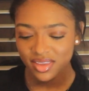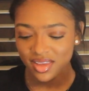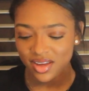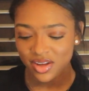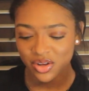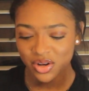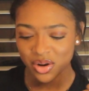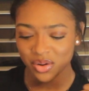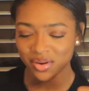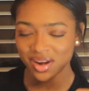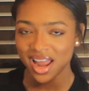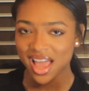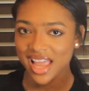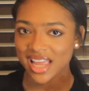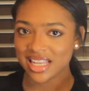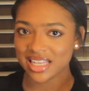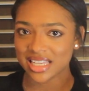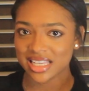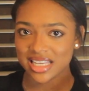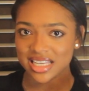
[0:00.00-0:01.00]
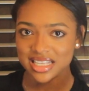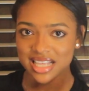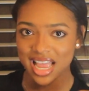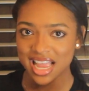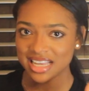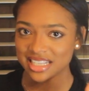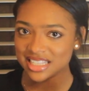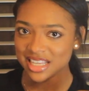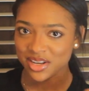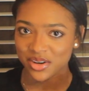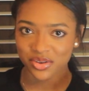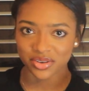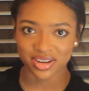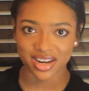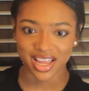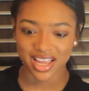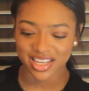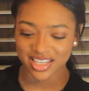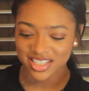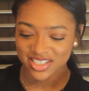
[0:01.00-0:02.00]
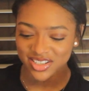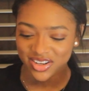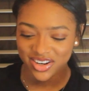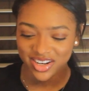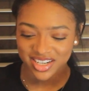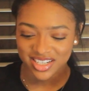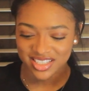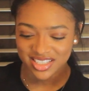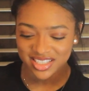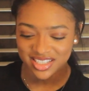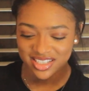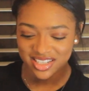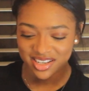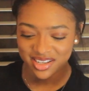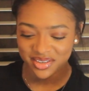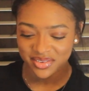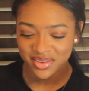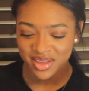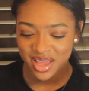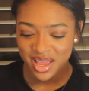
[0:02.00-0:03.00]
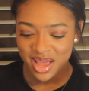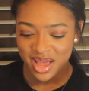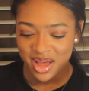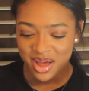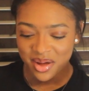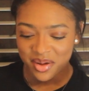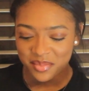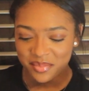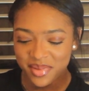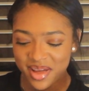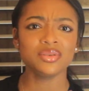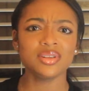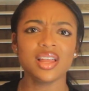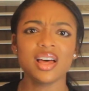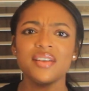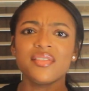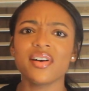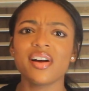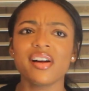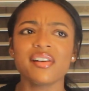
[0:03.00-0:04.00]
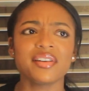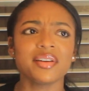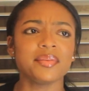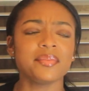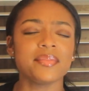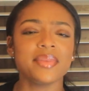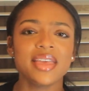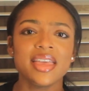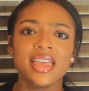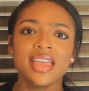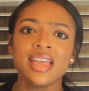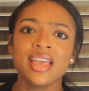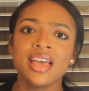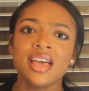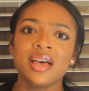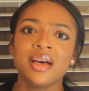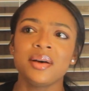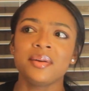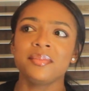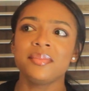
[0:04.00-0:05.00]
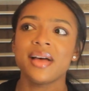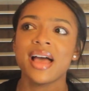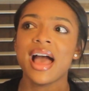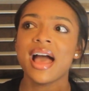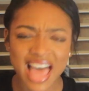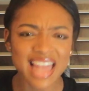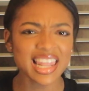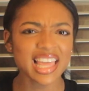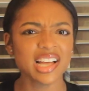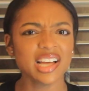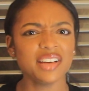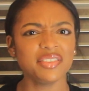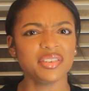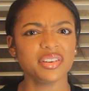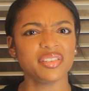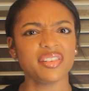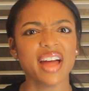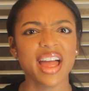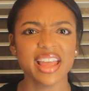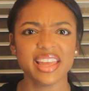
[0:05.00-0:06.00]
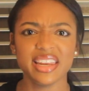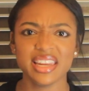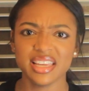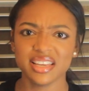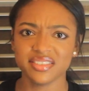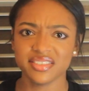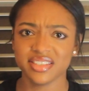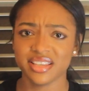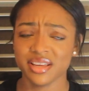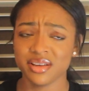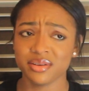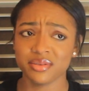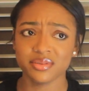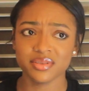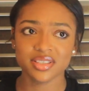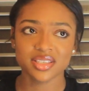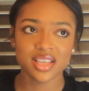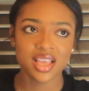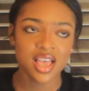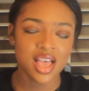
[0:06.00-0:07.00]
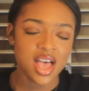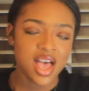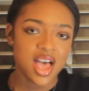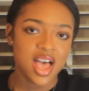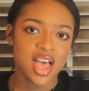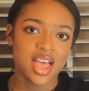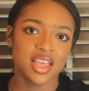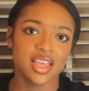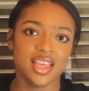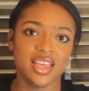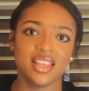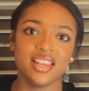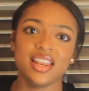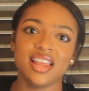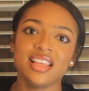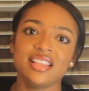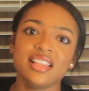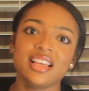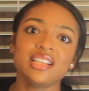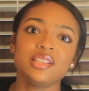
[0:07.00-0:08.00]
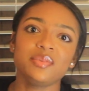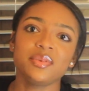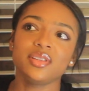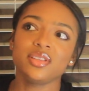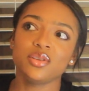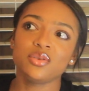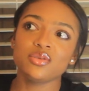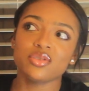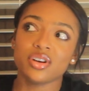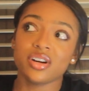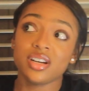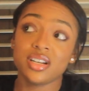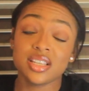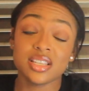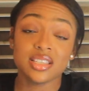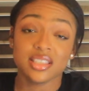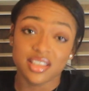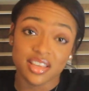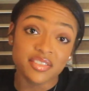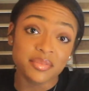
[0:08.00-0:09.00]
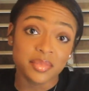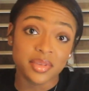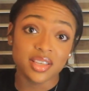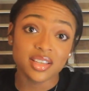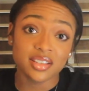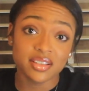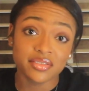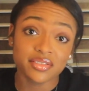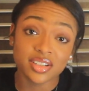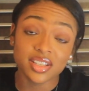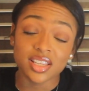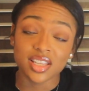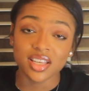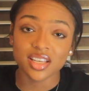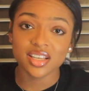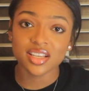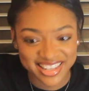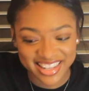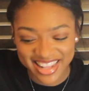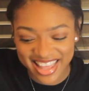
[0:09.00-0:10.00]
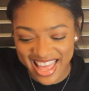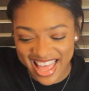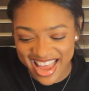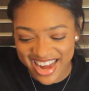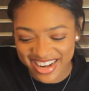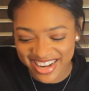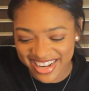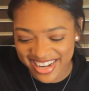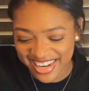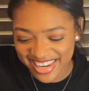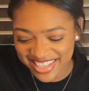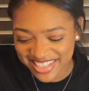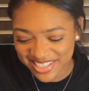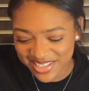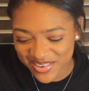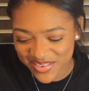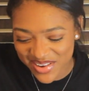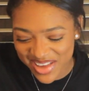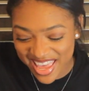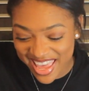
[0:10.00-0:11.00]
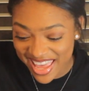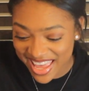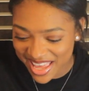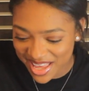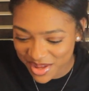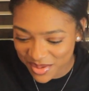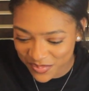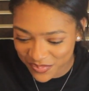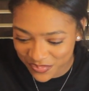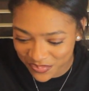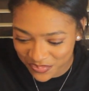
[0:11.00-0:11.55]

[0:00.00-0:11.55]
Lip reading: you know, 90s. I ain't say no 90s artists and stuff, but I do love R&B. But I like a variety of sounds, and that's what those artists give me, really. All right, so 8.